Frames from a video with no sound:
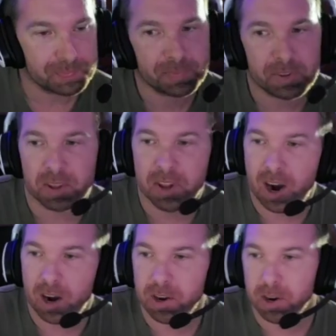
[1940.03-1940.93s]
the
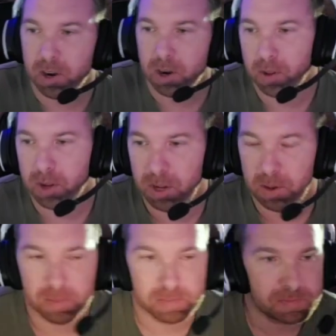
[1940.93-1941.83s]
higher you go, the
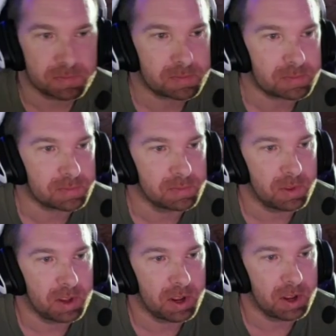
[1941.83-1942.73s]

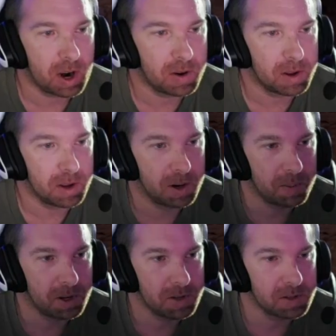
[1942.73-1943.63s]
higher the
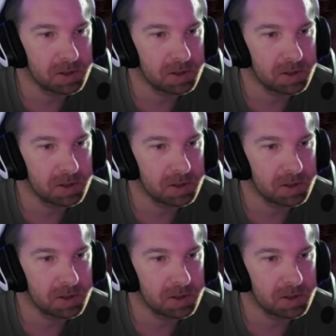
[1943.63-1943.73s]
enemies.